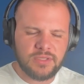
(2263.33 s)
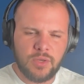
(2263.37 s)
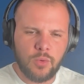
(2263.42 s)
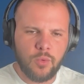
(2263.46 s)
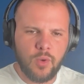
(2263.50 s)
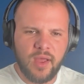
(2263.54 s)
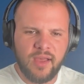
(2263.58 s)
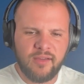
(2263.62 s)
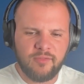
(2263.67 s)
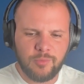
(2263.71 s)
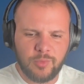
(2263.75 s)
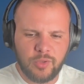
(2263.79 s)
I won't
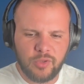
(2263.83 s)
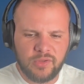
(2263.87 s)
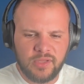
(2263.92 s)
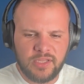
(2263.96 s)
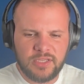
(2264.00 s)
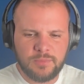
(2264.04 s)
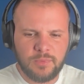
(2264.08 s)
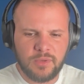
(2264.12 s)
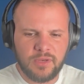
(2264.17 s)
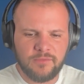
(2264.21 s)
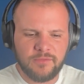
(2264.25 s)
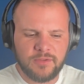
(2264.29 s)
have them do this,
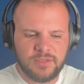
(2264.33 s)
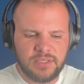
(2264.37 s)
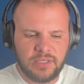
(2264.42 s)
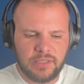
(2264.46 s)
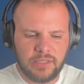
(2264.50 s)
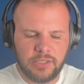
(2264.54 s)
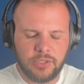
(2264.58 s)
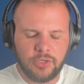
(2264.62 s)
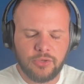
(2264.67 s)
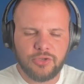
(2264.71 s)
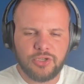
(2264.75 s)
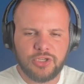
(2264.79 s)
but if it's a
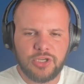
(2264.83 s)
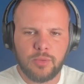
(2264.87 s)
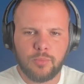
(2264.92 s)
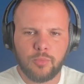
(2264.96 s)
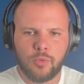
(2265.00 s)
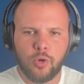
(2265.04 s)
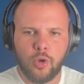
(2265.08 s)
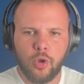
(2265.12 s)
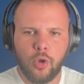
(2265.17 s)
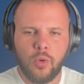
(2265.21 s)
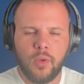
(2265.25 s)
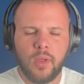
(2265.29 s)
leadership
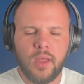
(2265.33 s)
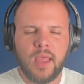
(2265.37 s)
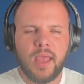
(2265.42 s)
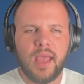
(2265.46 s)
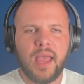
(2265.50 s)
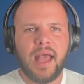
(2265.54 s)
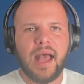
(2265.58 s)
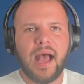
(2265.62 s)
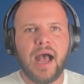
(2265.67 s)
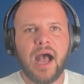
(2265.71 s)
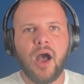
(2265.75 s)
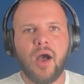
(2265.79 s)
role,
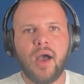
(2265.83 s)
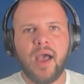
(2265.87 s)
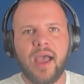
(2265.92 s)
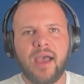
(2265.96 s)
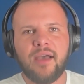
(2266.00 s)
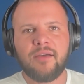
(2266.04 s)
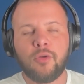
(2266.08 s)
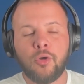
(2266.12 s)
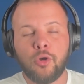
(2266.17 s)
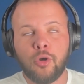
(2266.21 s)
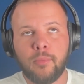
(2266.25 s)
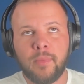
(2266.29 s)
I'll
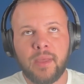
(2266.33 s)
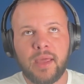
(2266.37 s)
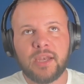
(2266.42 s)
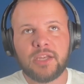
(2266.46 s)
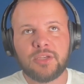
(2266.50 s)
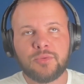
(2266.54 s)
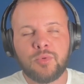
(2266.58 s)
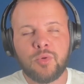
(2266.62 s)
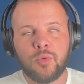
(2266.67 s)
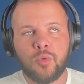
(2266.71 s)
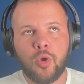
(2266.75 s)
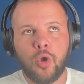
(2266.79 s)
have, or
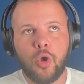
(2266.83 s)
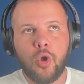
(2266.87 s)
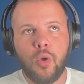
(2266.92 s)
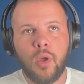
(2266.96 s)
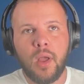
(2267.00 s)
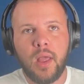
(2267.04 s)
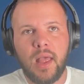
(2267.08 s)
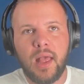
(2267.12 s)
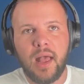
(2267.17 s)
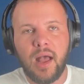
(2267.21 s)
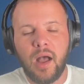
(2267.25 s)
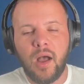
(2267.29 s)
management role,
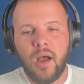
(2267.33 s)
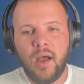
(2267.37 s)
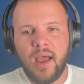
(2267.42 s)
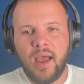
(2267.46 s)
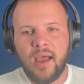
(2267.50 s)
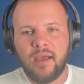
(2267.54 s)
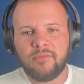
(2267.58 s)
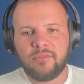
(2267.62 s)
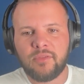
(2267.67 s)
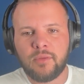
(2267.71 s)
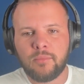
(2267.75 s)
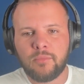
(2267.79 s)
I'll
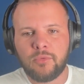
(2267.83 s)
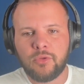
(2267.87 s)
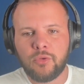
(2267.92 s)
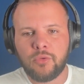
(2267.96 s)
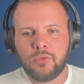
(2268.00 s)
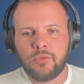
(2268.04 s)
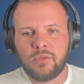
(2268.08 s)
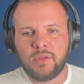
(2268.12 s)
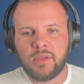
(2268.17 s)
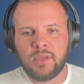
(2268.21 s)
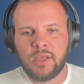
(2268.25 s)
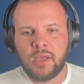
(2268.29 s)
have them do
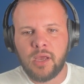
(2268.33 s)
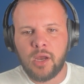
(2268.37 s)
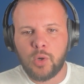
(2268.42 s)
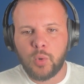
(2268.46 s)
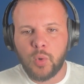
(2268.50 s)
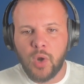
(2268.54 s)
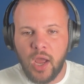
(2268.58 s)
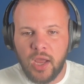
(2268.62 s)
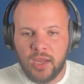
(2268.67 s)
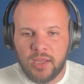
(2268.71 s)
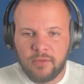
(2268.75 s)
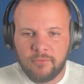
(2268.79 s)
the uh,
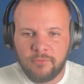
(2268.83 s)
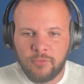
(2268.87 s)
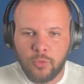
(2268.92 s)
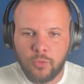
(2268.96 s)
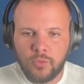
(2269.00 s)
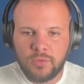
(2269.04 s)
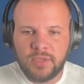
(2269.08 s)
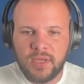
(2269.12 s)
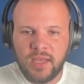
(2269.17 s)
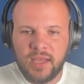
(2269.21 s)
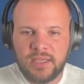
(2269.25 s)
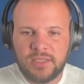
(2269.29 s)
rocket fuel
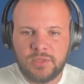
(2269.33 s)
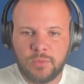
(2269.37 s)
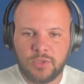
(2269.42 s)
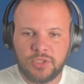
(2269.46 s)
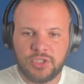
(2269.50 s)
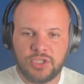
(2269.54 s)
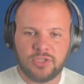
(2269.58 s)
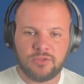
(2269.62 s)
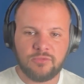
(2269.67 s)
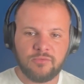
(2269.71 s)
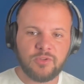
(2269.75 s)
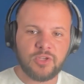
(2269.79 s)
test, which
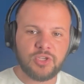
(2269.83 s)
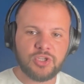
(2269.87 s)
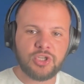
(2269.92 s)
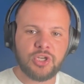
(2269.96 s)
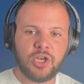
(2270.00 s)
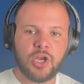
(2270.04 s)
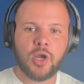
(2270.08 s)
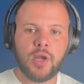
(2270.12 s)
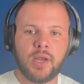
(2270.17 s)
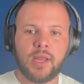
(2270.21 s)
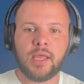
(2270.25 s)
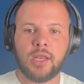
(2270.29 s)
is
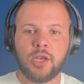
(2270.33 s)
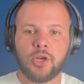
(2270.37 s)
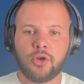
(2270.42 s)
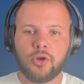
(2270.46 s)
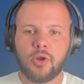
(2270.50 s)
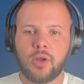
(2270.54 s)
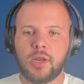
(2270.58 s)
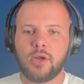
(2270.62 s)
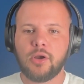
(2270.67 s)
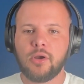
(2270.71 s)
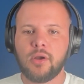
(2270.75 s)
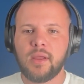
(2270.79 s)
visionary
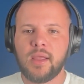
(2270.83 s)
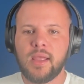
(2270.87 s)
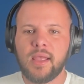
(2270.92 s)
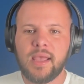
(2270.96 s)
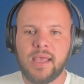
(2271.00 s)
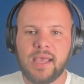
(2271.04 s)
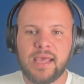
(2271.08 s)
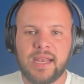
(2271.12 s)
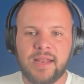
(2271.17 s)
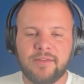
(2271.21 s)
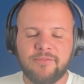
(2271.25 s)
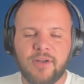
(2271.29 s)
integrator.
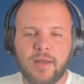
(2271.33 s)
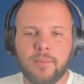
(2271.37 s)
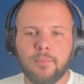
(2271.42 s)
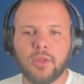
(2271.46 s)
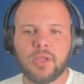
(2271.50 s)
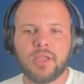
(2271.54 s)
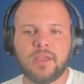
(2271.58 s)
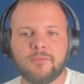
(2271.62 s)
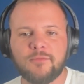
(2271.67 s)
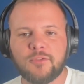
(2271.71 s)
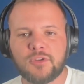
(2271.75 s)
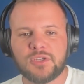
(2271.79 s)
And if I'm
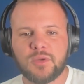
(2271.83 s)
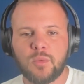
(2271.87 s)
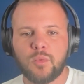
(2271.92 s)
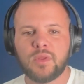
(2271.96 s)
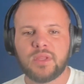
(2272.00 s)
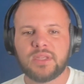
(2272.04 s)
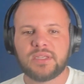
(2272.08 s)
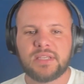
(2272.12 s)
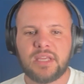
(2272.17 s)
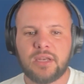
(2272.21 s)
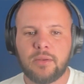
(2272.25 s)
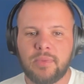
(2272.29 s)
looking for someone
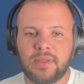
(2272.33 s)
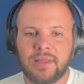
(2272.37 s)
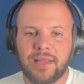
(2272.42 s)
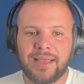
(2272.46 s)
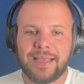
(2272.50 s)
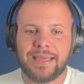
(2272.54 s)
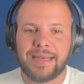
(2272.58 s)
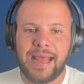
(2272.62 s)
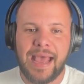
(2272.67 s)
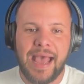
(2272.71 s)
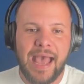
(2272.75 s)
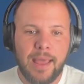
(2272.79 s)
that's going to be like
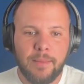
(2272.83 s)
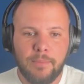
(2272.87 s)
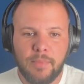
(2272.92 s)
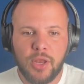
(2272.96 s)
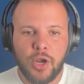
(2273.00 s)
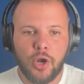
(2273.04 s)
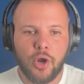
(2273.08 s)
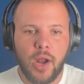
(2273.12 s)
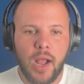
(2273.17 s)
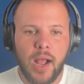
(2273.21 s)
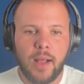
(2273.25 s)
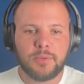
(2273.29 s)
an admin
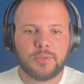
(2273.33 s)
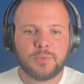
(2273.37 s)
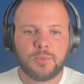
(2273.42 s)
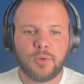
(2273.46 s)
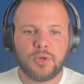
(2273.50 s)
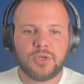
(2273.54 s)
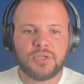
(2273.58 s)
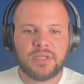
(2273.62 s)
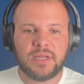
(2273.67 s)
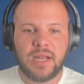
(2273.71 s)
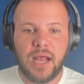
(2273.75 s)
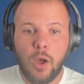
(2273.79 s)
or ops
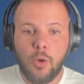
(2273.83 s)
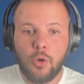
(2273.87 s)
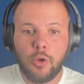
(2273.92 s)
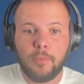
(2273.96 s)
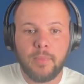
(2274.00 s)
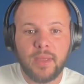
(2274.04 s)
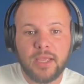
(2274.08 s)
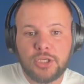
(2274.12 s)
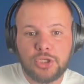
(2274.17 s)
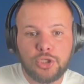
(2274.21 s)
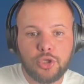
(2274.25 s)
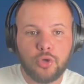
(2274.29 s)
person, I want to
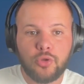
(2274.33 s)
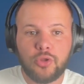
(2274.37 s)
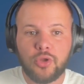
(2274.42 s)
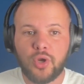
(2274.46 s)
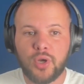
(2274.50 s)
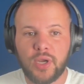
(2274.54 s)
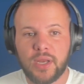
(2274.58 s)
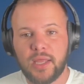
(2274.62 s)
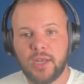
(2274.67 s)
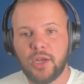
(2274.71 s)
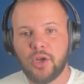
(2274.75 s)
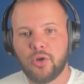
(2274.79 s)
make sure they're an
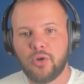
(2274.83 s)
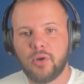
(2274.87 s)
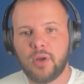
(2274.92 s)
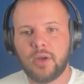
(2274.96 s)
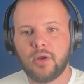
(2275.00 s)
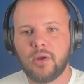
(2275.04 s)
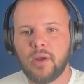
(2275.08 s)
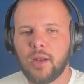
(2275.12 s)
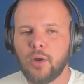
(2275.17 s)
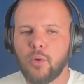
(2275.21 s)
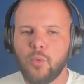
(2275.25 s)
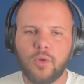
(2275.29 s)

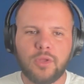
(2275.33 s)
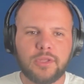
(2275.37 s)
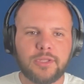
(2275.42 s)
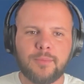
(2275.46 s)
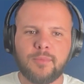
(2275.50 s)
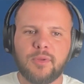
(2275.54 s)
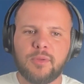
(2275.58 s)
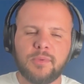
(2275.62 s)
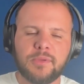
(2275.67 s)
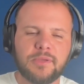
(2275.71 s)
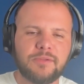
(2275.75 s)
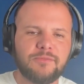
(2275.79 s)
integrator. I don't want them
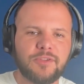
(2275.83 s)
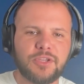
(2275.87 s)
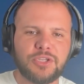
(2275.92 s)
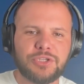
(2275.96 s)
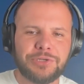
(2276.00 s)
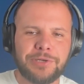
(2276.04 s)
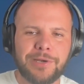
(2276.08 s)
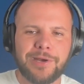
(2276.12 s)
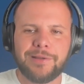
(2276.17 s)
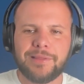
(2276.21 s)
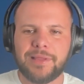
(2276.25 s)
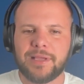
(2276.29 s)
to be a
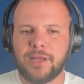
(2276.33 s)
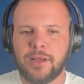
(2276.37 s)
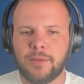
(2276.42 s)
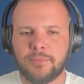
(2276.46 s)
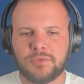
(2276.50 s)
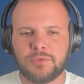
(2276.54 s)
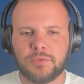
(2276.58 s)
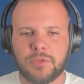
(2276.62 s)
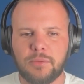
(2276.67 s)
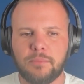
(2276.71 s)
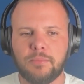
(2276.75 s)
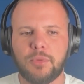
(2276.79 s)
visionary that comes
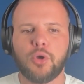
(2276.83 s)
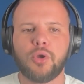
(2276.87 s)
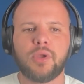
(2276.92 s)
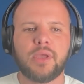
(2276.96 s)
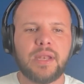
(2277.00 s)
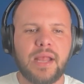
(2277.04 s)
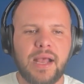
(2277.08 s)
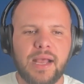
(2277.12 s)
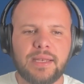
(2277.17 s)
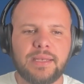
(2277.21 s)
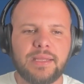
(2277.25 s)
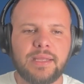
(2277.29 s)
with a million
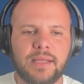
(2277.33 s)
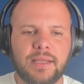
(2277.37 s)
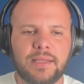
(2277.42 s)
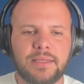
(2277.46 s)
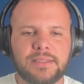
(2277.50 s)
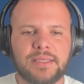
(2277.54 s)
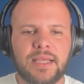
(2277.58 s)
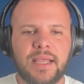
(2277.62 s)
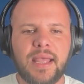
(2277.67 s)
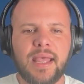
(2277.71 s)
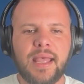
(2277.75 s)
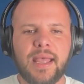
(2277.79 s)

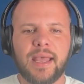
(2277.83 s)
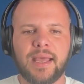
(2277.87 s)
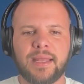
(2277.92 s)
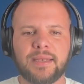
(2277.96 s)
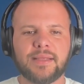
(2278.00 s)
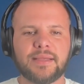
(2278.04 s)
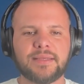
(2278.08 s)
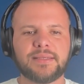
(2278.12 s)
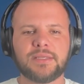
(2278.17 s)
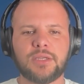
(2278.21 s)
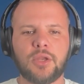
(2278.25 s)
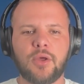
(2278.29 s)
ideas and
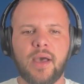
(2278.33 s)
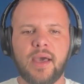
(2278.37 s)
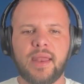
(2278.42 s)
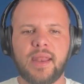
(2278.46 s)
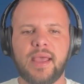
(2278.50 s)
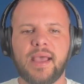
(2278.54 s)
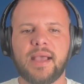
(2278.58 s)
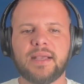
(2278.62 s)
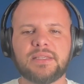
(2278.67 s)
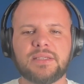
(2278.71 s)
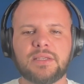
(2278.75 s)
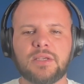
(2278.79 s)
doesn't know how to
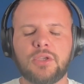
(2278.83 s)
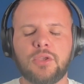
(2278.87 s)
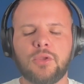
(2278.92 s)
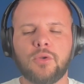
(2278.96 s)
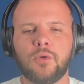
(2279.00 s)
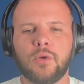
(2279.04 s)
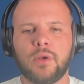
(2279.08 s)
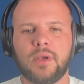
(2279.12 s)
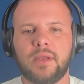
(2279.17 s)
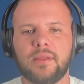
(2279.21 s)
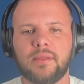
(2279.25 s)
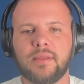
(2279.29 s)
execute
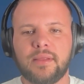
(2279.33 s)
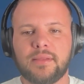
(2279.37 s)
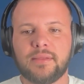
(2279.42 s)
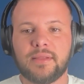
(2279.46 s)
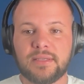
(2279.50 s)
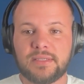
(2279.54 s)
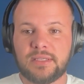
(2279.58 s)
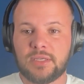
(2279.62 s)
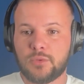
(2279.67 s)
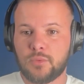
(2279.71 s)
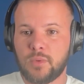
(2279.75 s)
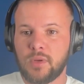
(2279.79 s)
on anything.
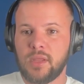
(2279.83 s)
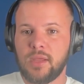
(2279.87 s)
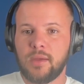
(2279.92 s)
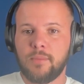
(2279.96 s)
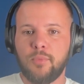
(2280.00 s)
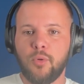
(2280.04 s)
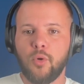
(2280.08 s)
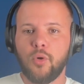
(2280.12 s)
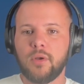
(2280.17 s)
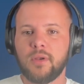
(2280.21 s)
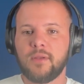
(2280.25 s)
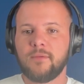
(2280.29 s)
This is really
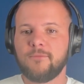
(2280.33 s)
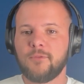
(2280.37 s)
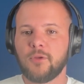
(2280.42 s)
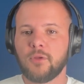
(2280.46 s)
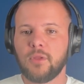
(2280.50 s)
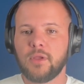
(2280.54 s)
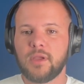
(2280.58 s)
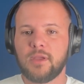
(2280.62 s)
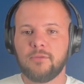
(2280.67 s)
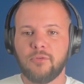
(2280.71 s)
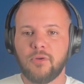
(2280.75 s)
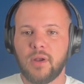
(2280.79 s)
important if you're
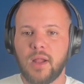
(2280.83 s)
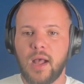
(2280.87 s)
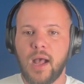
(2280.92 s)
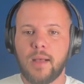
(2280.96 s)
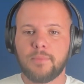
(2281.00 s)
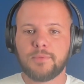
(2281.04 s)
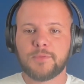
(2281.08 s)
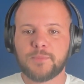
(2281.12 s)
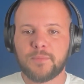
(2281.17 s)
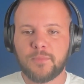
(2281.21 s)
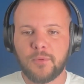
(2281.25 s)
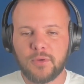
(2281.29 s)
looking for an
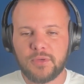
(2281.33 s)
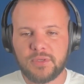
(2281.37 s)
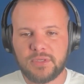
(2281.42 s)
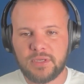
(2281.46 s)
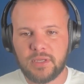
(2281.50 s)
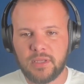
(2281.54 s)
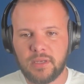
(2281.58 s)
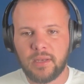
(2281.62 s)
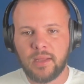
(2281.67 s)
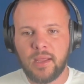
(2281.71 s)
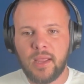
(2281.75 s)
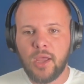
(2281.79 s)
ops
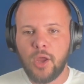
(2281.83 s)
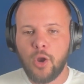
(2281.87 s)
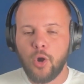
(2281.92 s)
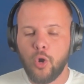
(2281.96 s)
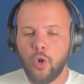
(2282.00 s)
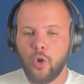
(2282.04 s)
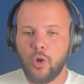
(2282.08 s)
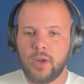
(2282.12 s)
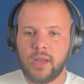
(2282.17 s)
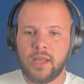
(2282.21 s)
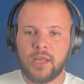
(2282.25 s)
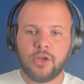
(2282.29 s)
person
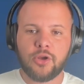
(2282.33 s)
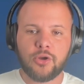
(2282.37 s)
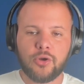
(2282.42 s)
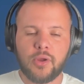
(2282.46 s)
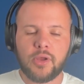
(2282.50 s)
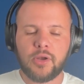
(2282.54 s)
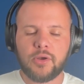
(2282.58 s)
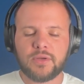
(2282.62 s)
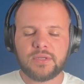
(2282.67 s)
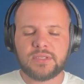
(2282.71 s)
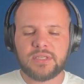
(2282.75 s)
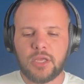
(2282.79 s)
or an
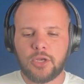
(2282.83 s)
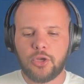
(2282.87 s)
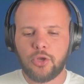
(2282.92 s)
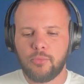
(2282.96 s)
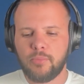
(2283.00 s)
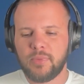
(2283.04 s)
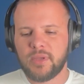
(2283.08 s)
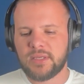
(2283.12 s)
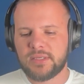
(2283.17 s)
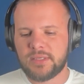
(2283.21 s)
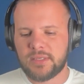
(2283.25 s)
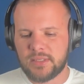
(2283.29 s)
integrator inside of your
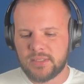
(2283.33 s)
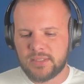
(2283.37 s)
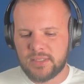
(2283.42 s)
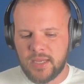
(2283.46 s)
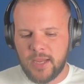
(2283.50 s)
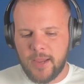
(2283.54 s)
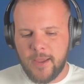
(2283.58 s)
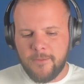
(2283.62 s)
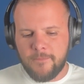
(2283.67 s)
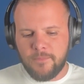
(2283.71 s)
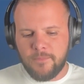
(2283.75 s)
business.